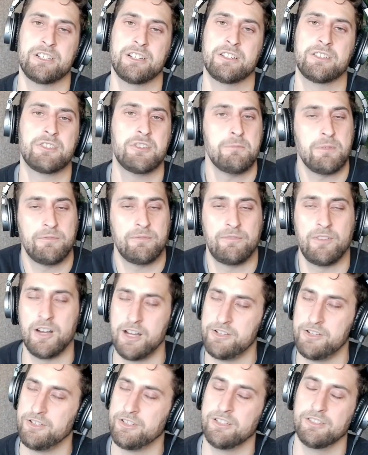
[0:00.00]
It's super
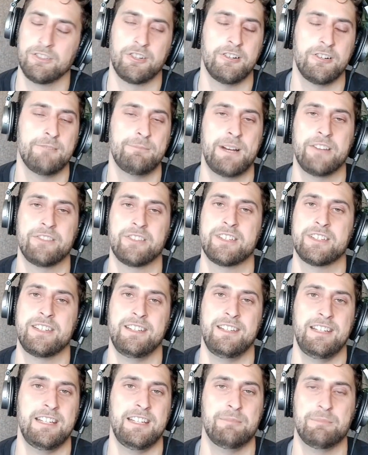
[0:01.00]
fun. You can learn about the
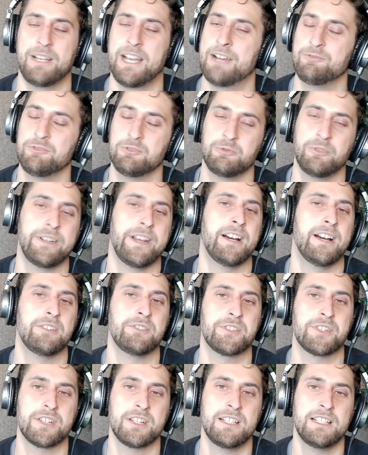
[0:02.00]
team and everyone
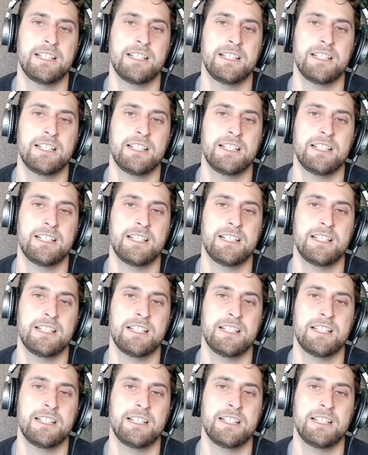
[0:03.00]
else.